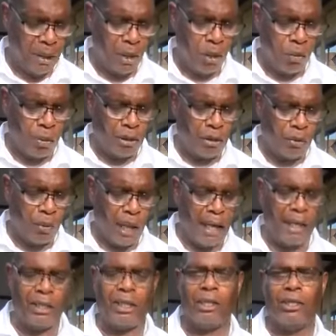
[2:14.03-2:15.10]
with the
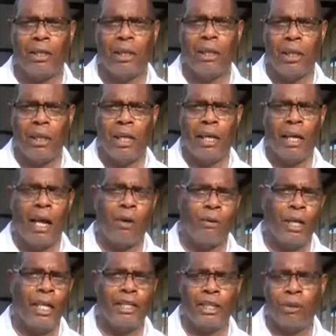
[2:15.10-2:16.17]
wages in our
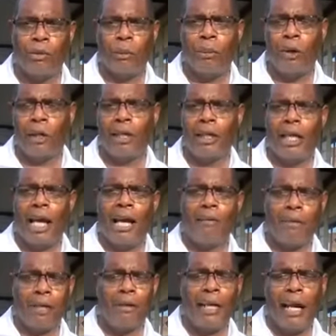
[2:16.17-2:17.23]
region. Reporting live
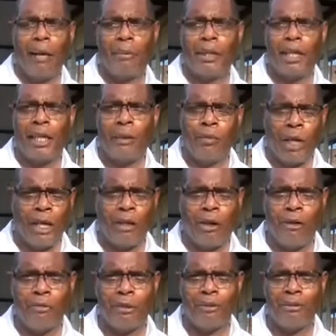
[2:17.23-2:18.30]
here in Aberdeen, Wayne
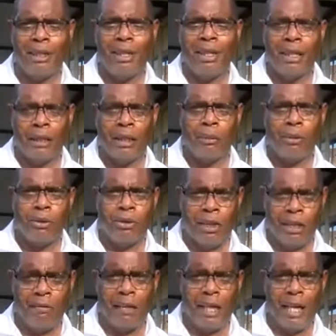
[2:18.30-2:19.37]
Herford,
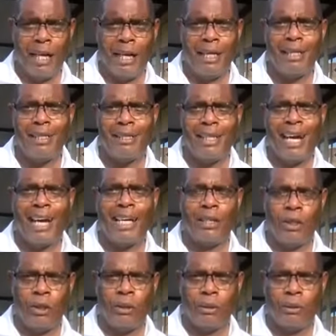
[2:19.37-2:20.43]
WTVA 9
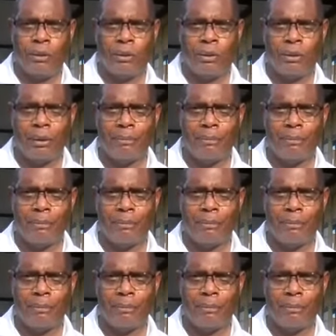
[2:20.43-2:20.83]
News.